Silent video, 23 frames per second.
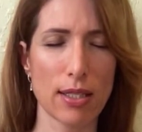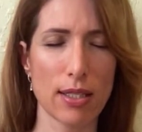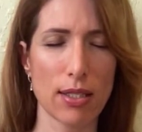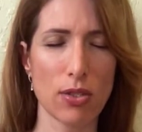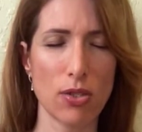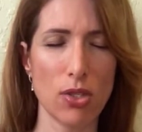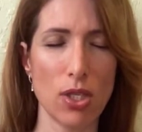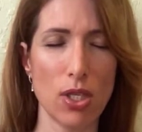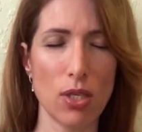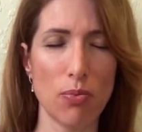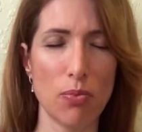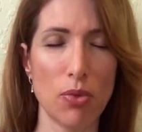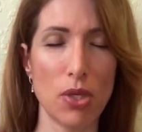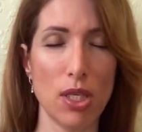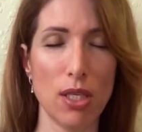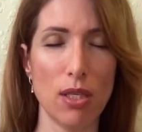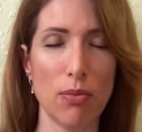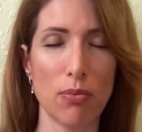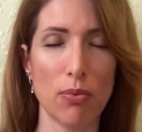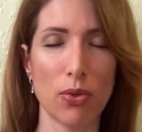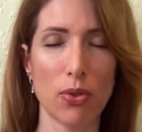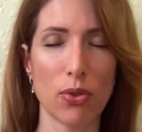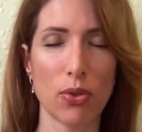to the
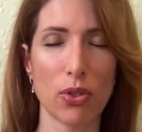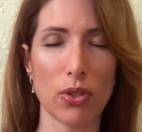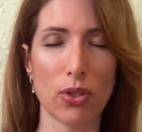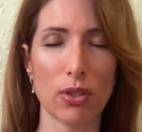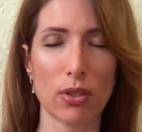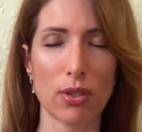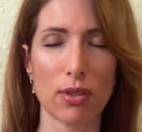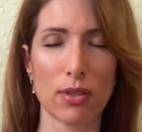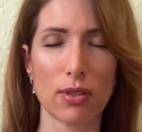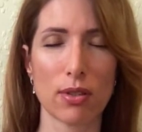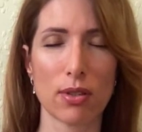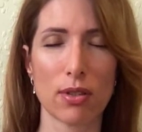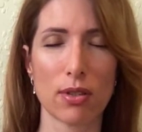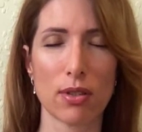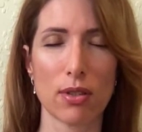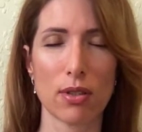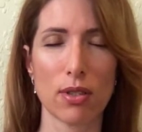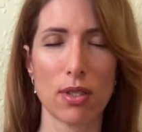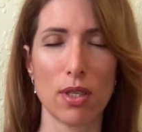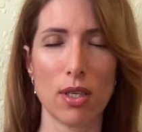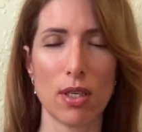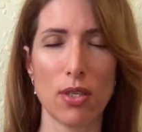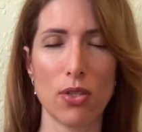people,
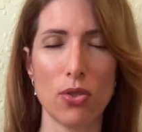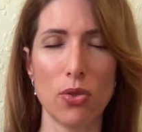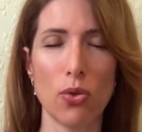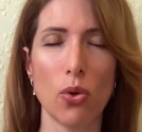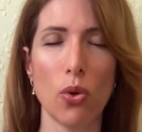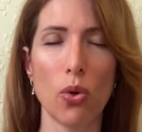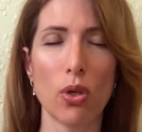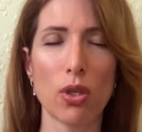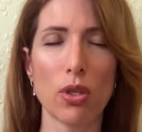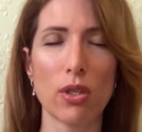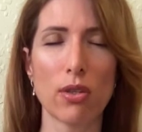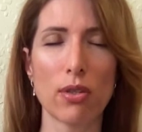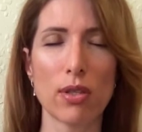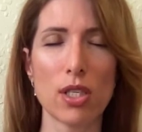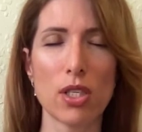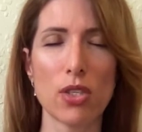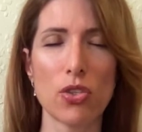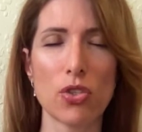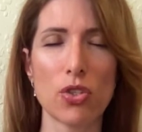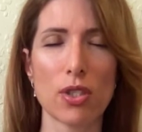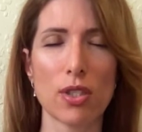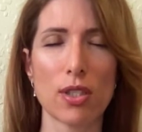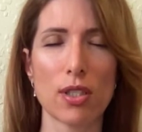to all
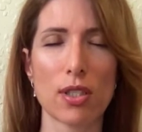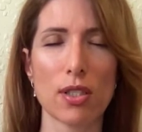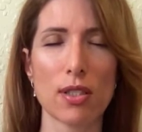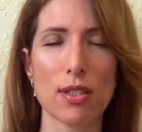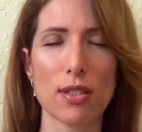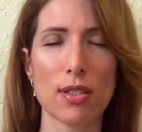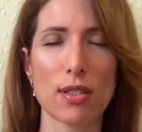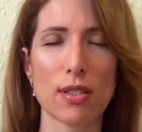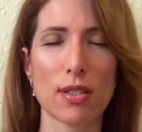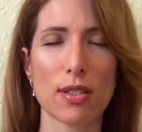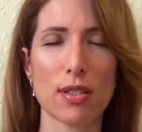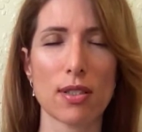creatures.